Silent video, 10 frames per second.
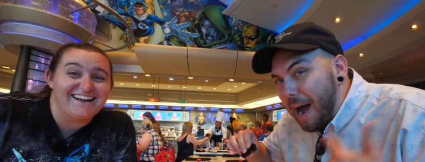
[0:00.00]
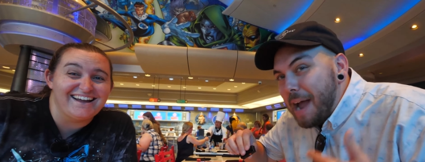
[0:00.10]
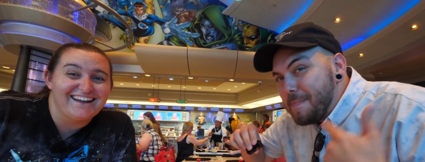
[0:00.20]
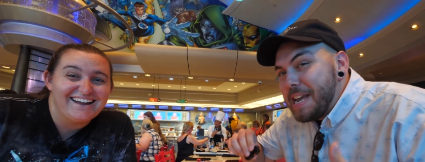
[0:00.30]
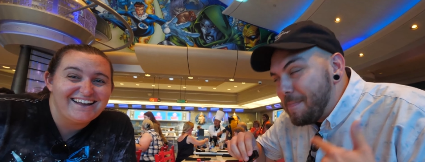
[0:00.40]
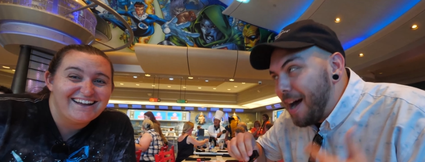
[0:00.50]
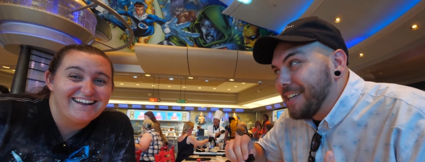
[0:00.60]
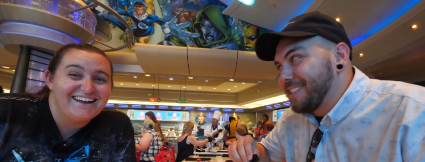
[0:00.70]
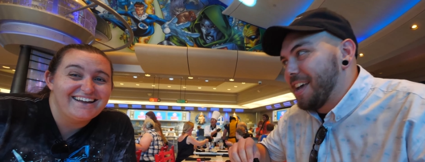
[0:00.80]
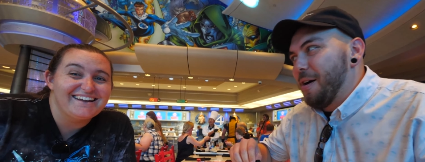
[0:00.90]
Speaker 1: by me,
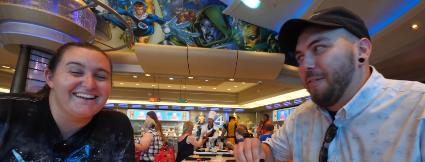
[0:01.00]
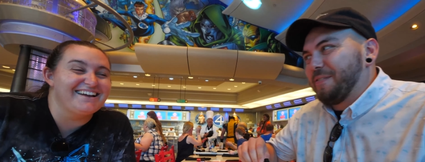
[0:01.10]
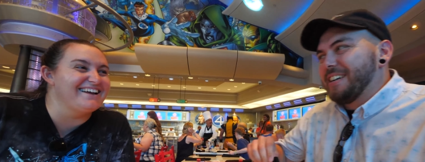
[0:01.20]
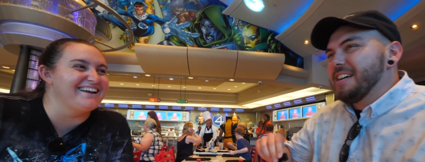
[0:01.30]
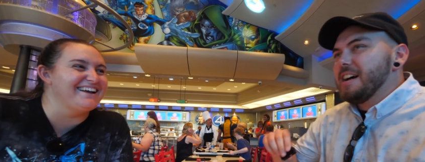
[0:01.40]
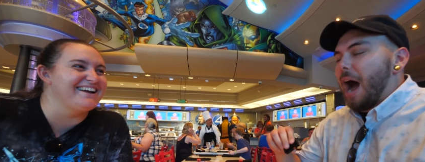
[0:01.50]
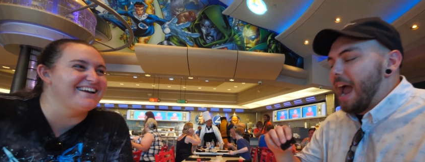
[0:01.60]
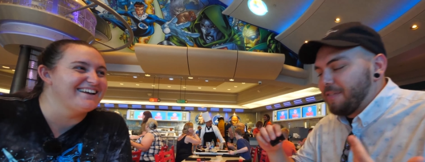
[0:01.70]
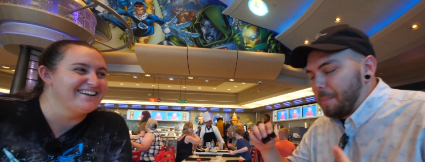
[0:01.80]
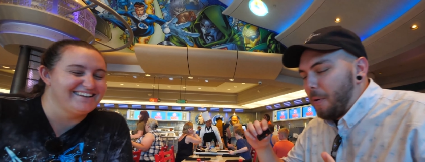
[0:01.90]
myself. I
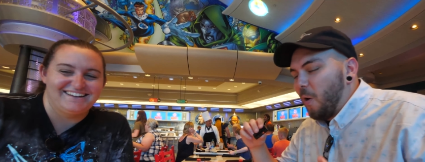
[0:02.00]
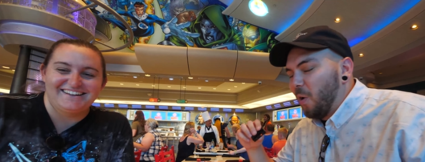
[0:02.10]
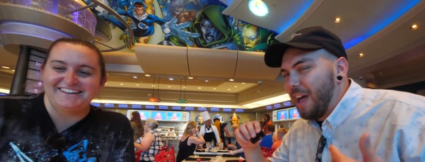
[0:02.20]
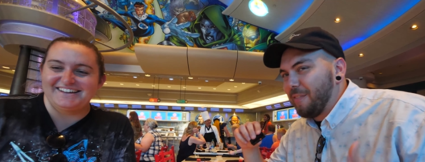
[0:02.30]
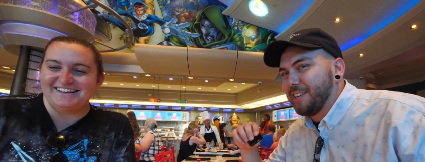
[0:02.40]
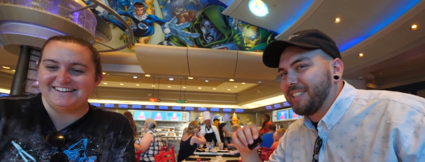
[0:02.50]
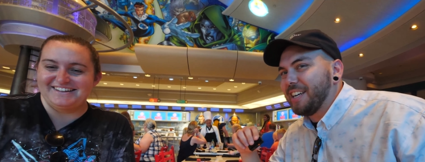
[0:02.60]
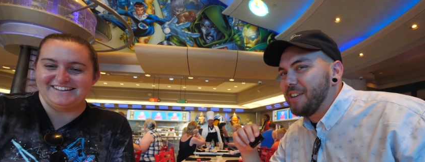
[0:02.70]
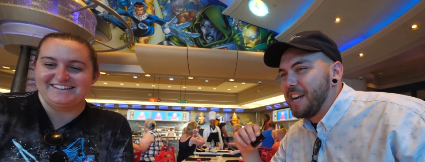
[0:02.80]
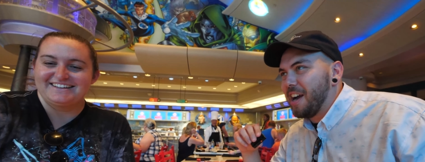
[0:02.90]
have a poll every
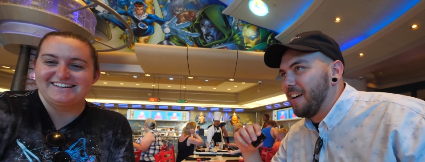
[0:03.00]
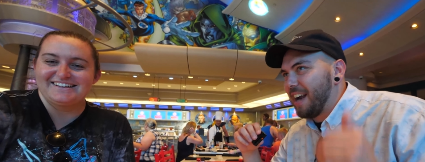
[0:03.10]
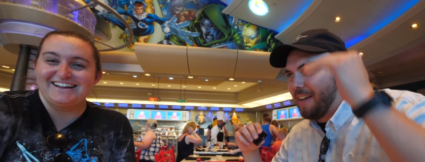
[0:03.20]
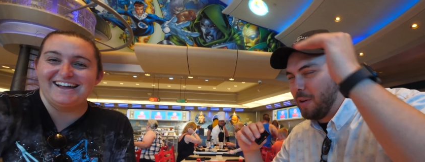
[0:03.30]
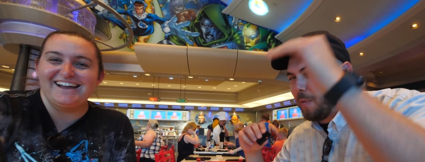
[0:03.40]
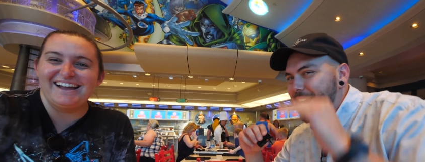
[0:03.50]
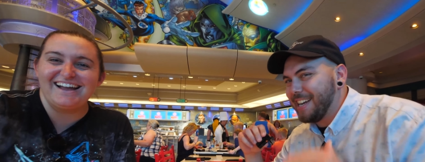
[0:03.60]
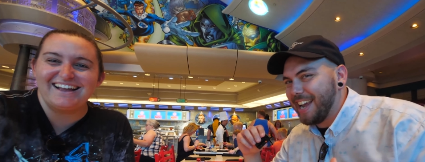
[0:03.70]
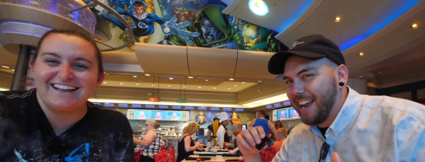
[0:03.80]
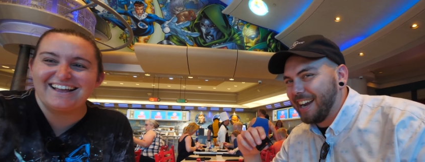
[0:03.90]
single year and I have a
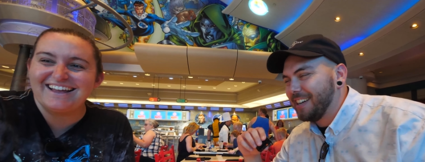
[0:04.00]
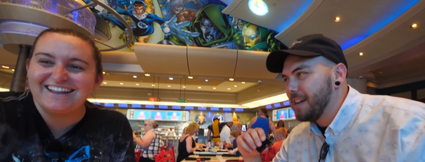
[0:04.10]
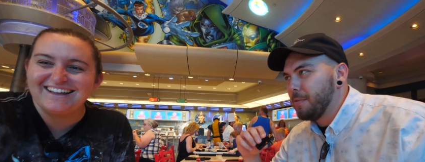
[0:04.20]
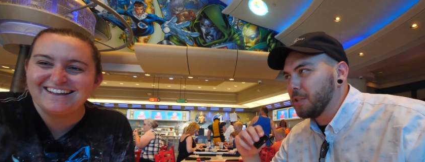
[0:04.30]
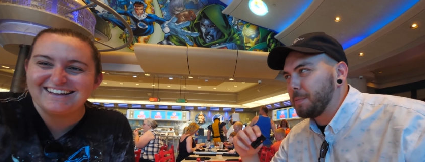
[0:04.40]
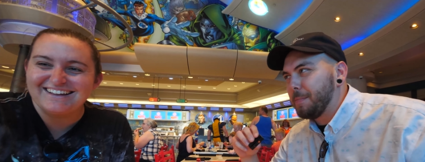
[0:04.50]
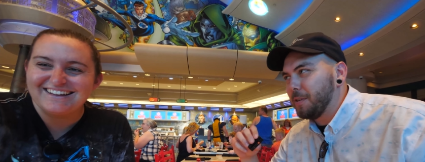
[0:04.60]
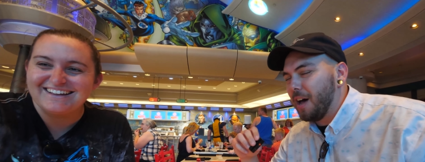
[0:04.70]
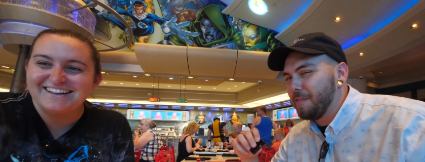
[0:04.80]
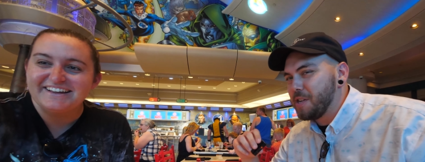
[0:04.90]
ranking. Most
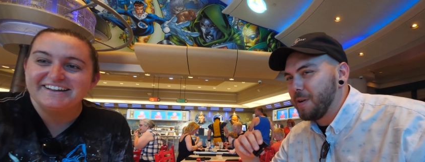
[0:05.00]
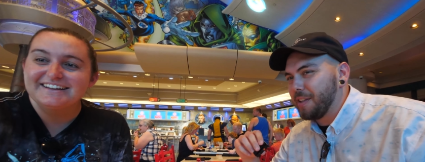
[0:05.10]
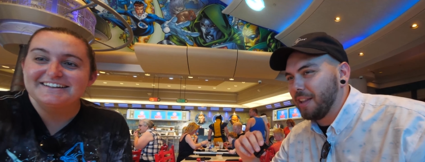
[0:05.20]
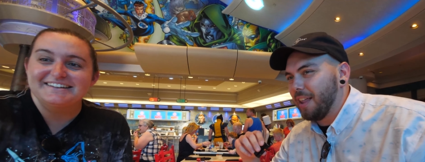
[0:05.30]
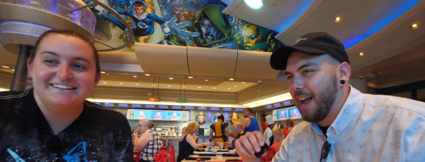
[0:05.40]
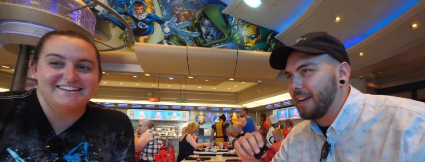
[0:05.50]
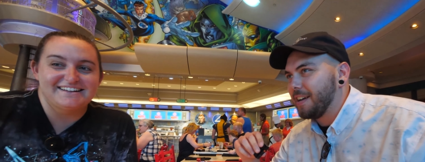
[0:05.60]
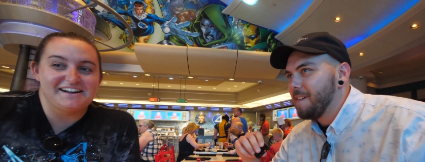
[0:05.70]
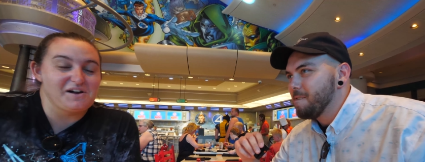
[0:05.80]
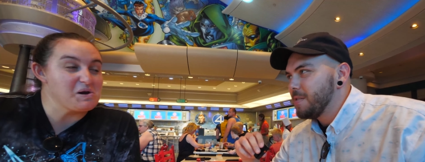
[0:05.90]
people love doing the like
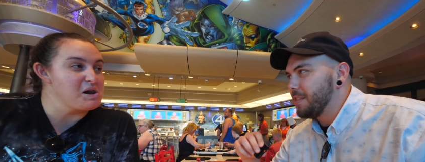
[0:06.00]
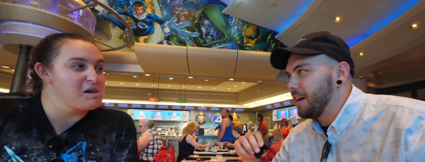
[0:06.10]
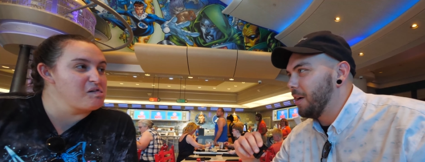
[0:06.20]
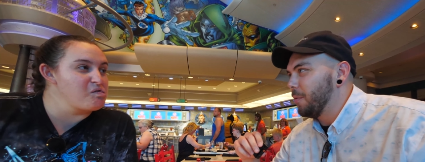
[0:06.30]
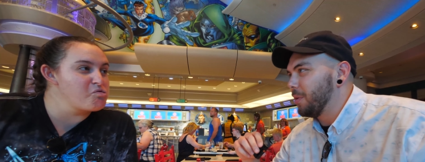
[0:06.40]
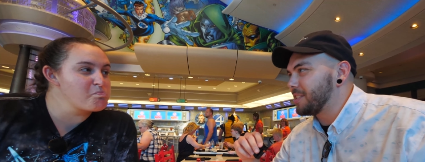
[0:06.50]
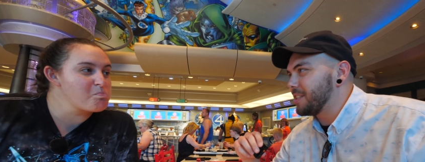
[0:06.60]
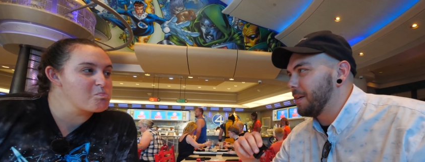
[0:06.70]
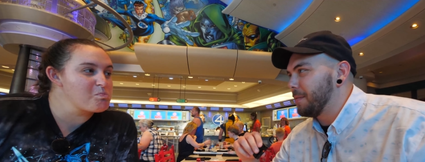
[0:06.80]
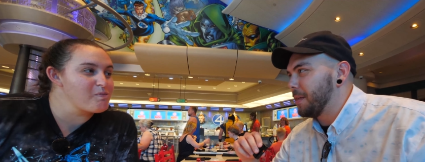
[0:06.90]
the what's
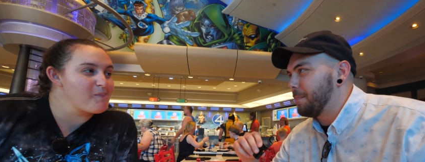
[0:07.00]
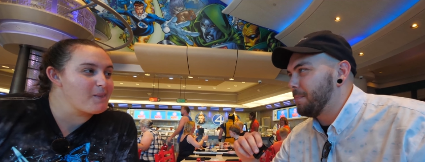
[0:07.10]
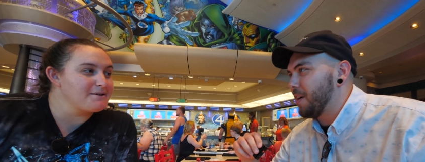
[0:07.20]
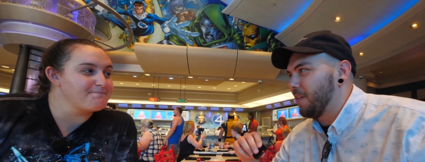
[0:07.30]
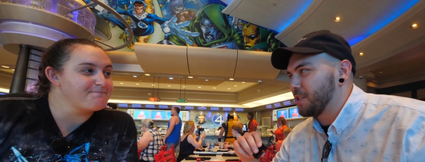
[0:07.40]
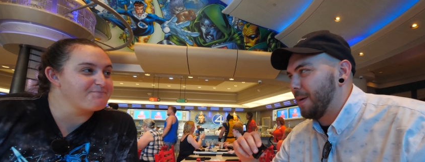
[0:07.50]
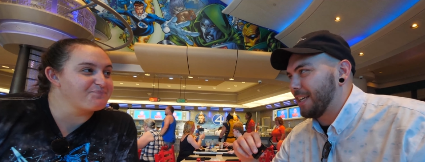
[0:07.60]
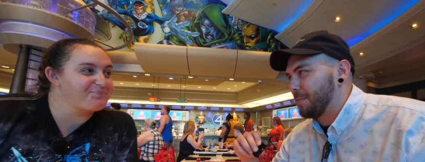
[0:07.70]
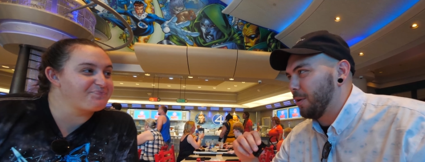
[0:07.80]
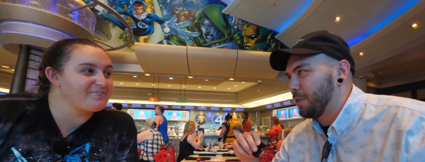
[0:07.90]
the the college
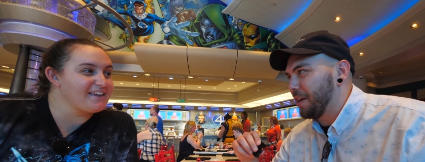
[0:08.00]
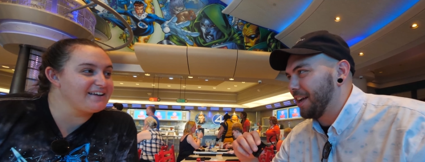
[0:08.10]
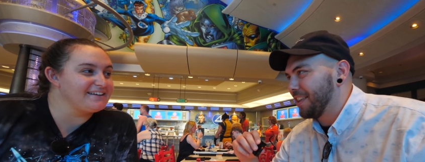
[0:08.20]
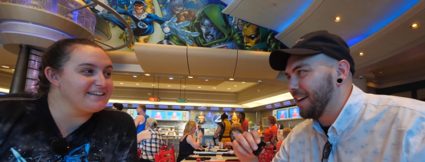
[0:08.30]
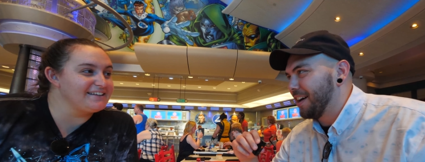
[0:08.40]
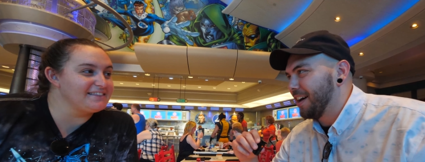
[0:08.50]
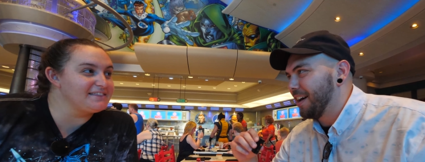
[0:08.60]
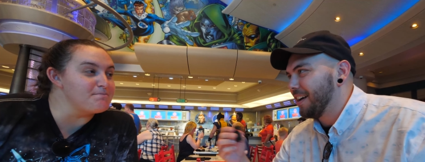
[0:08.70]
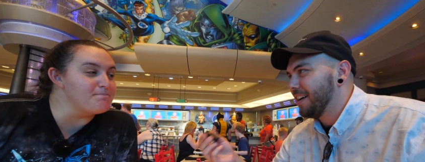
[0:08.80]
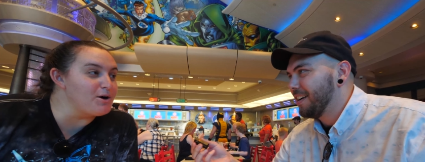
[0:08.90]
basketball thing?
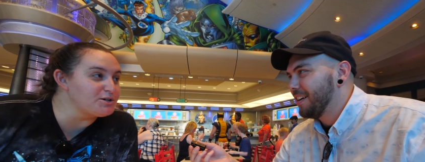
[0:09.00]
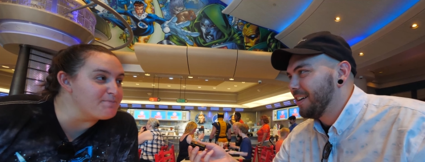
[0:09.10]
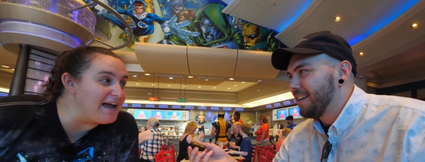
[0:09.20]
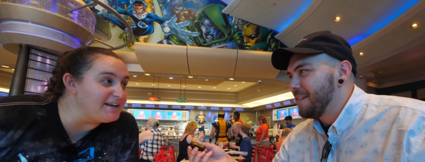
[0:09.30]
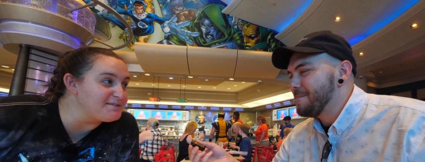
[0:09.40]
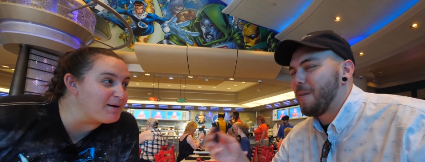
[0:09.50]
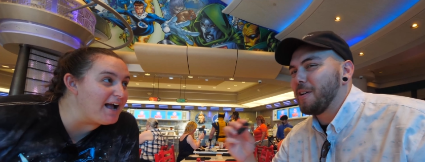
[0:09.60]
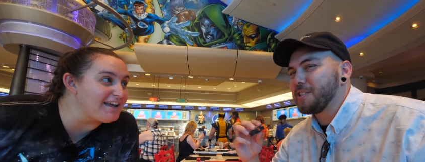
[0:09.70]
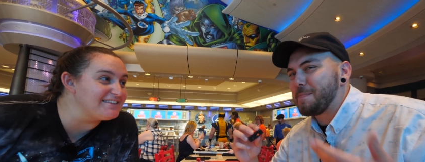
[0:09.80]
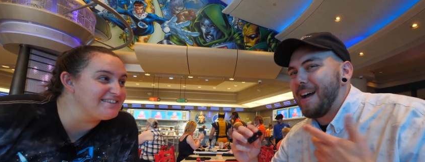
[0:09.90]
The March Madness.
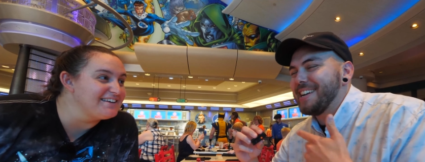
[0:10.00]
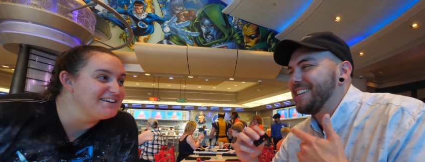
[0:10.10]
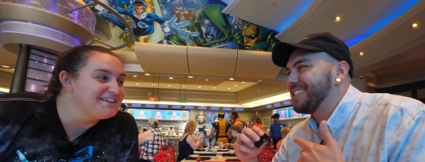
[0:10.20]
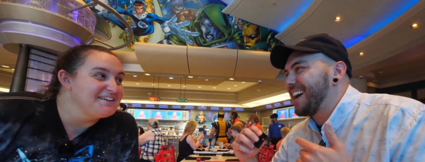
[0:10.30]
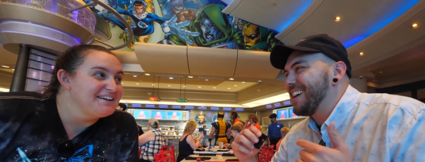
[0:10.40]
March Madness